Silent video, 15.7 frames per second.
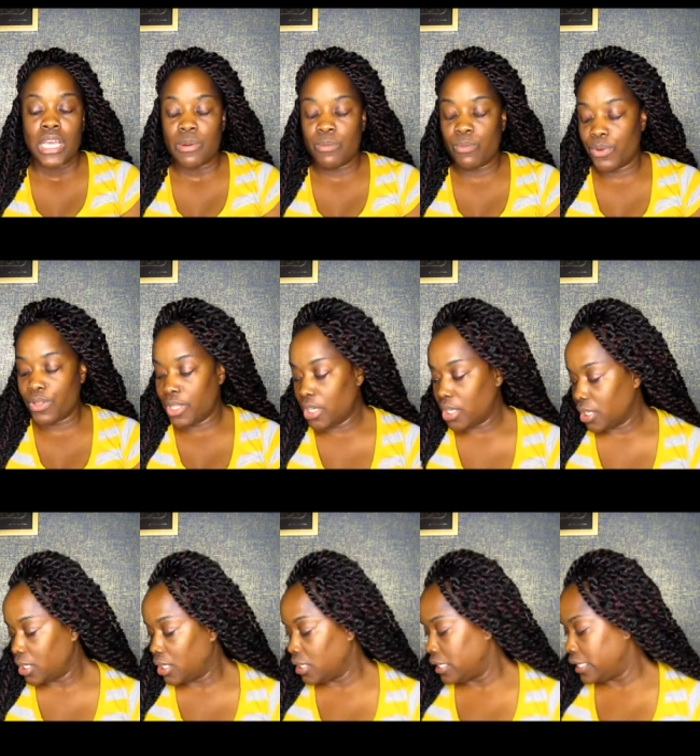really
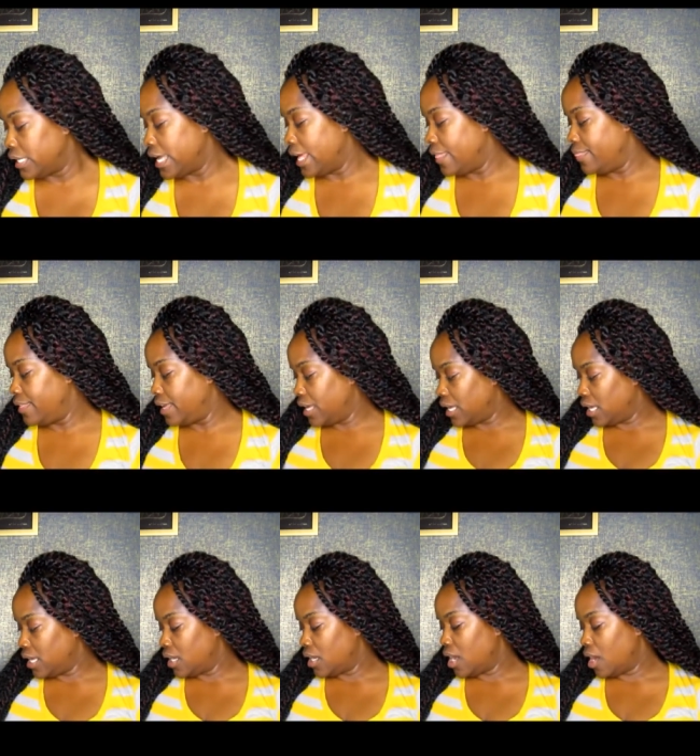good, and
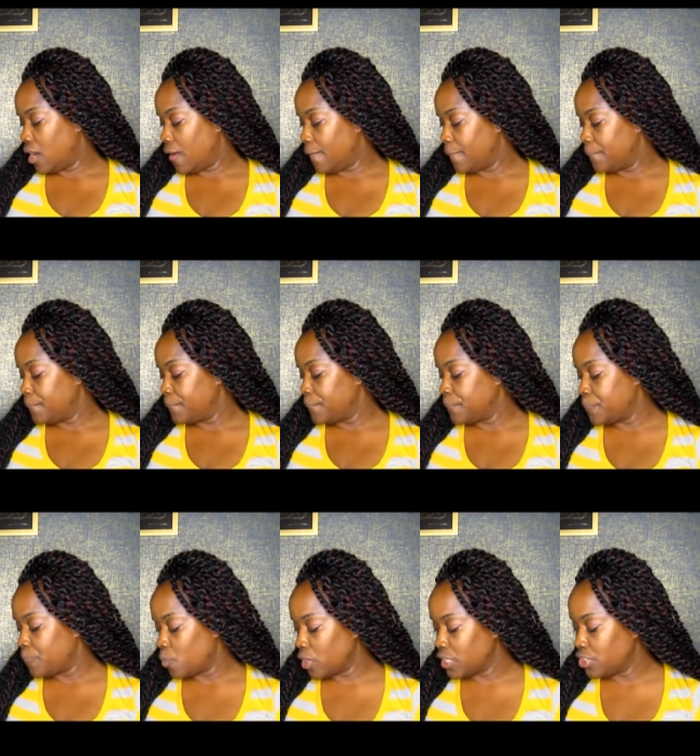then
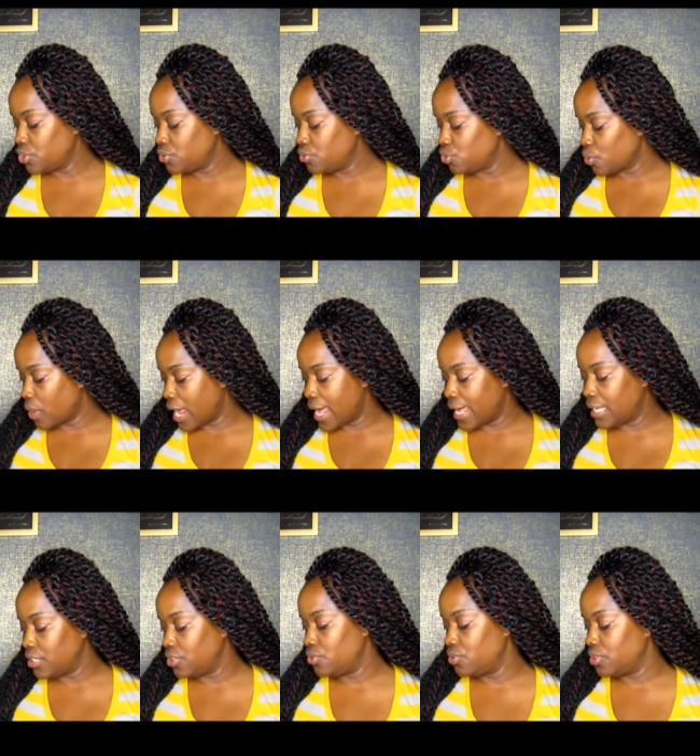once you
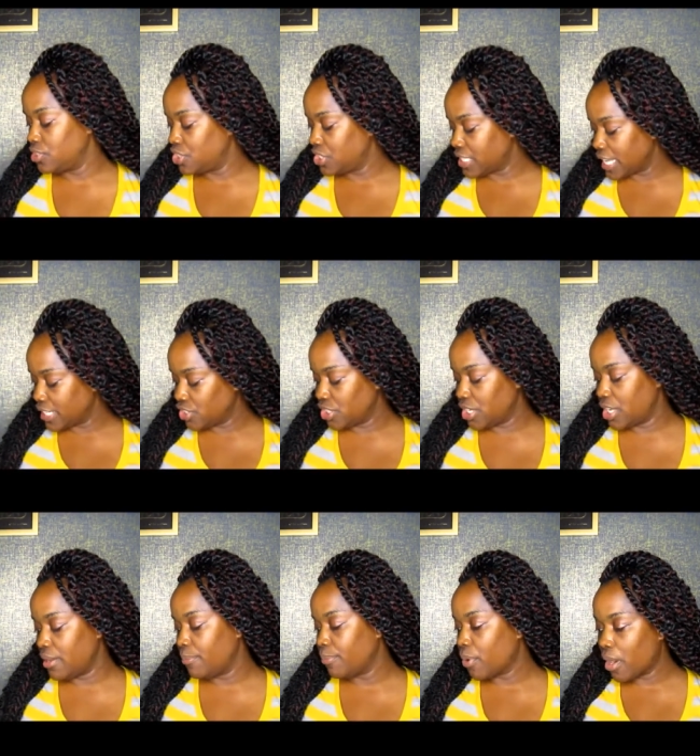dry, you can section
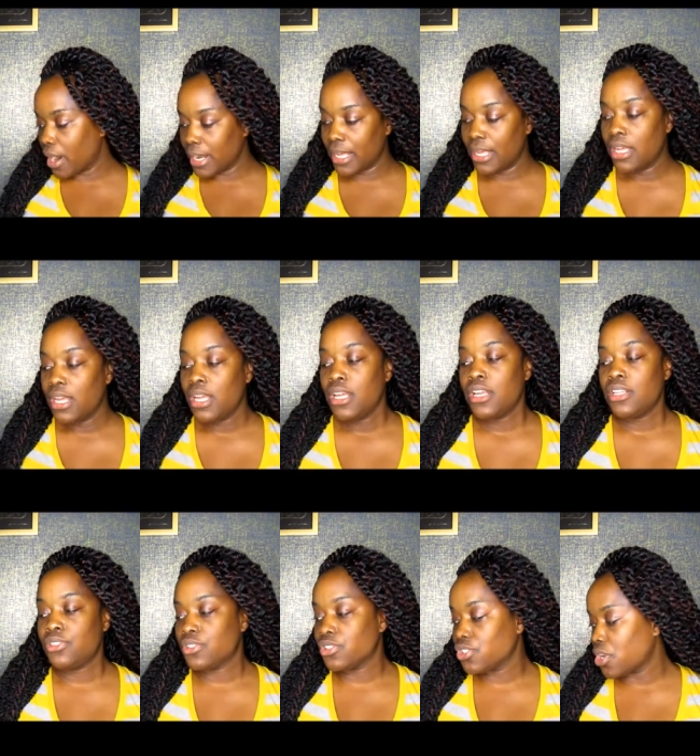it and part it, and
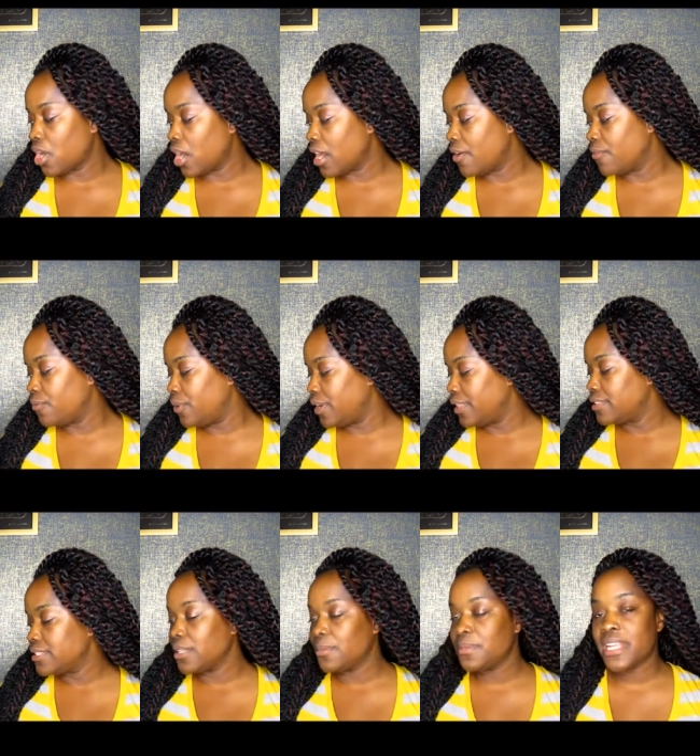you'll start off with
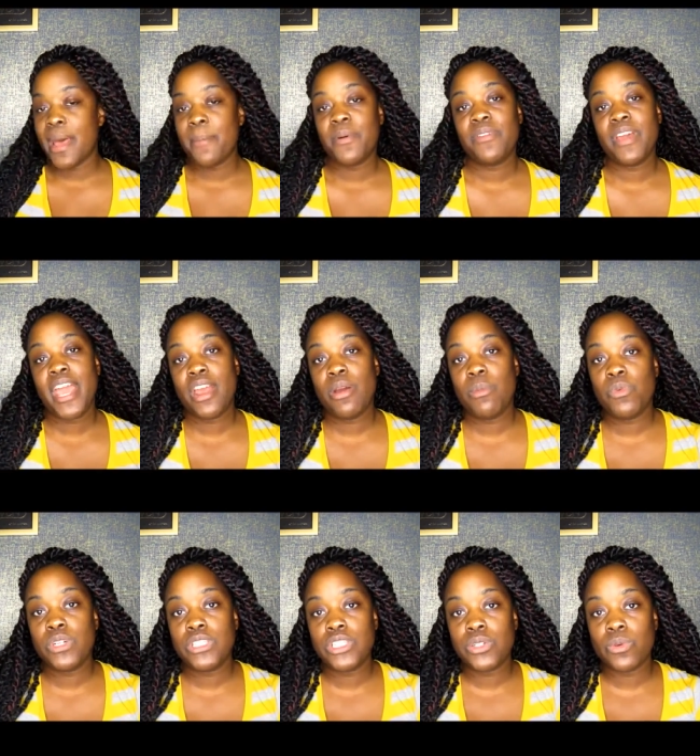some type of hair
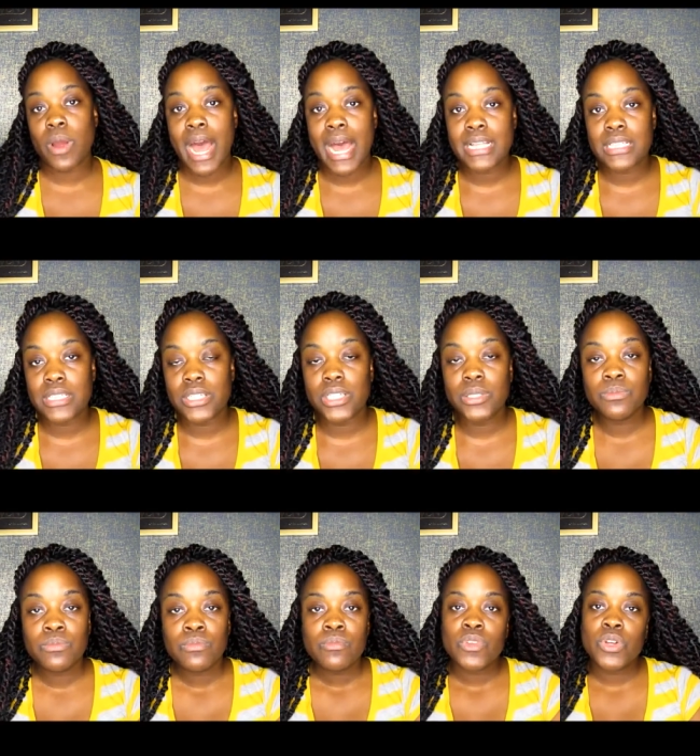moisturizer
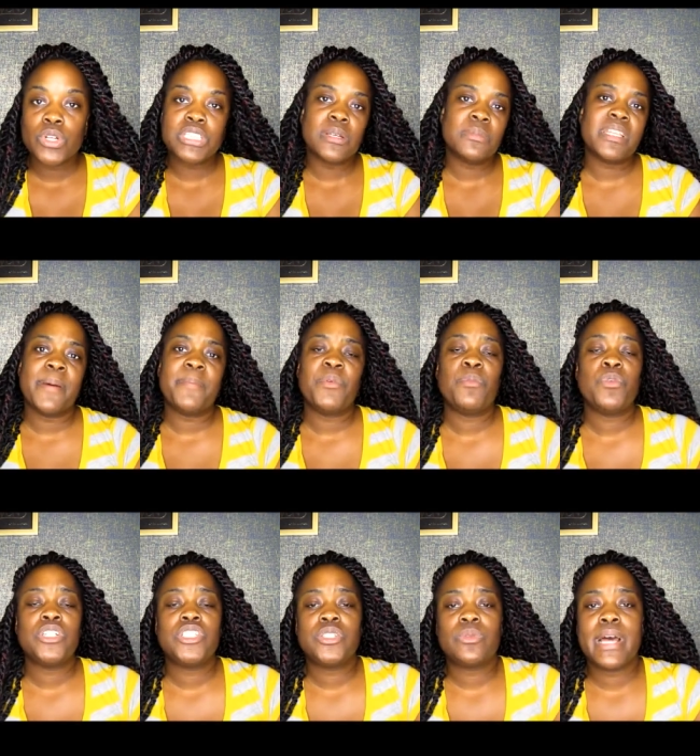or some type of
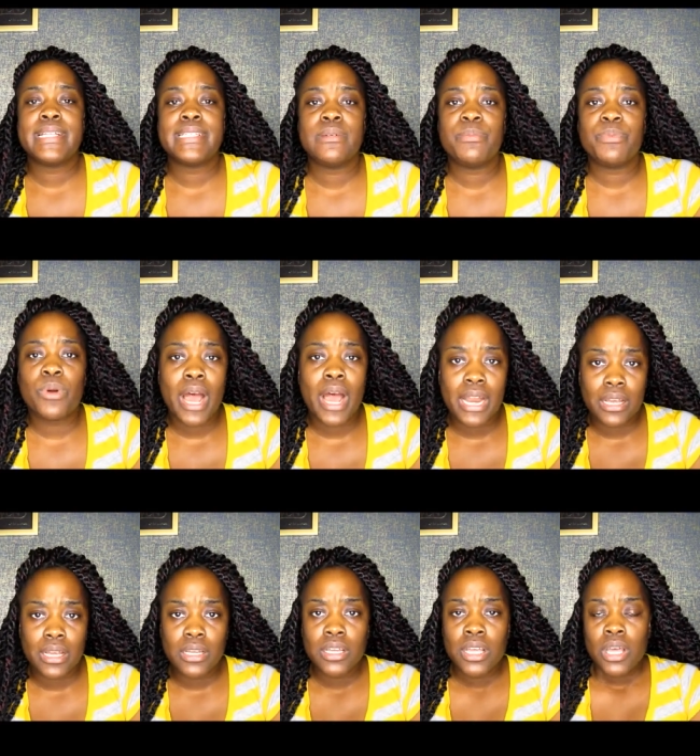moisturizing
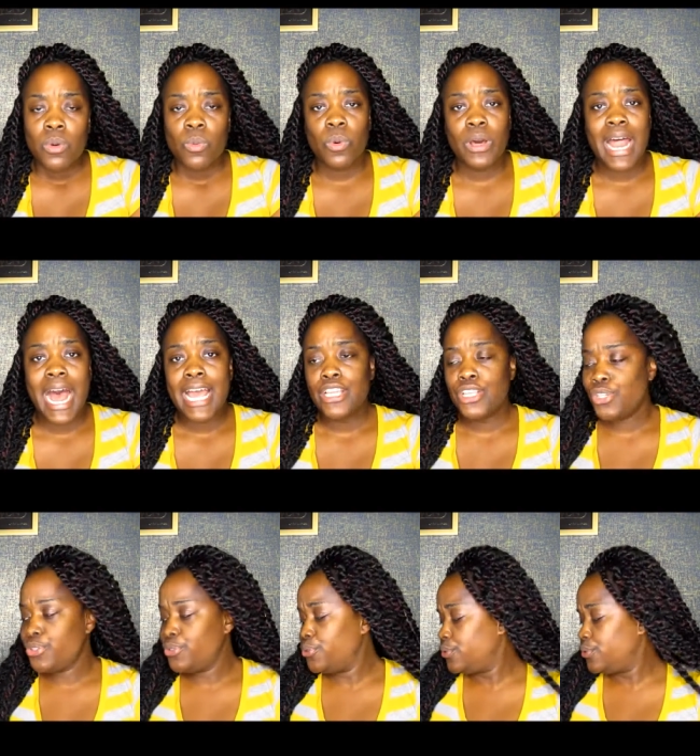product. What I
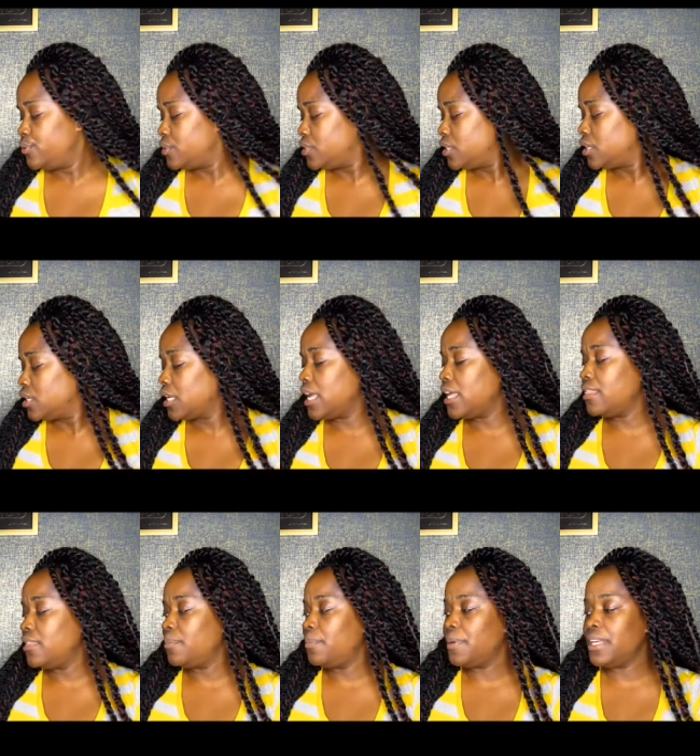used in
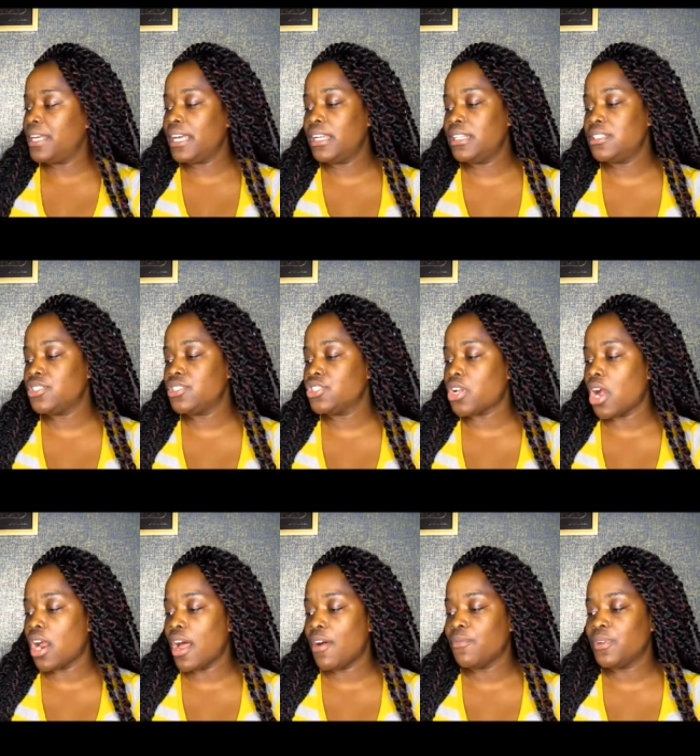the beginning to
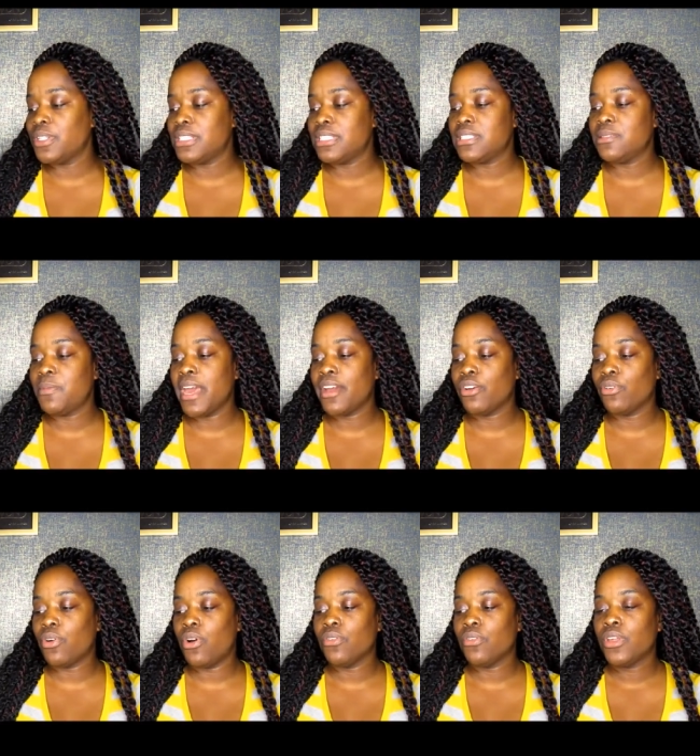start off was this Mega
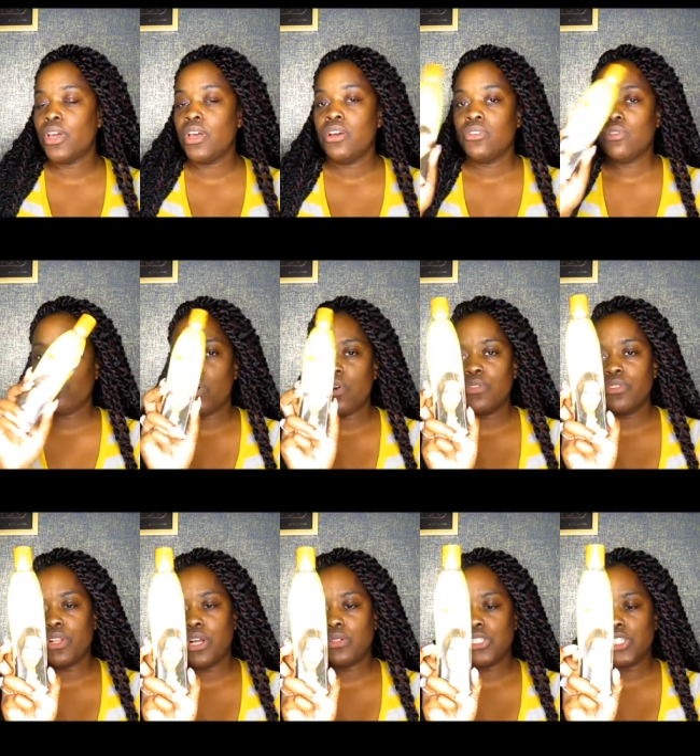Growth
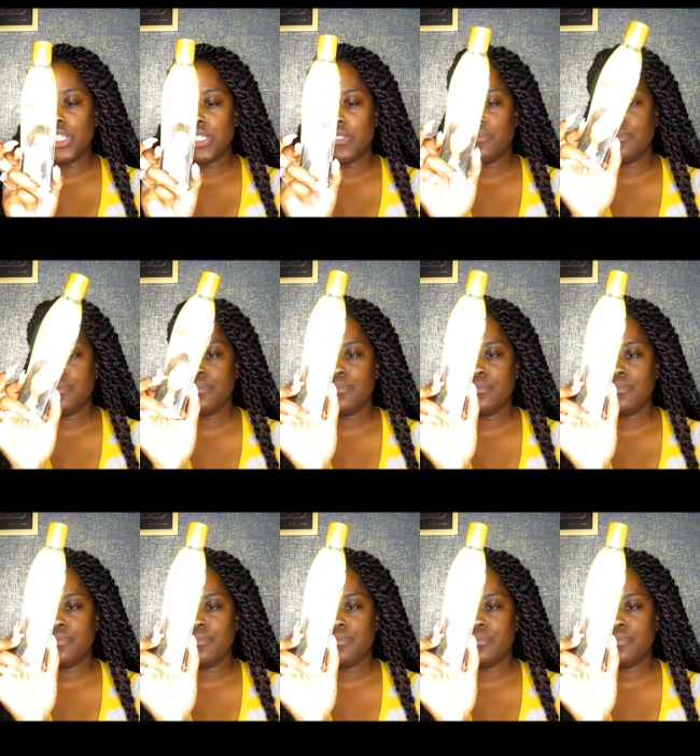Lotion.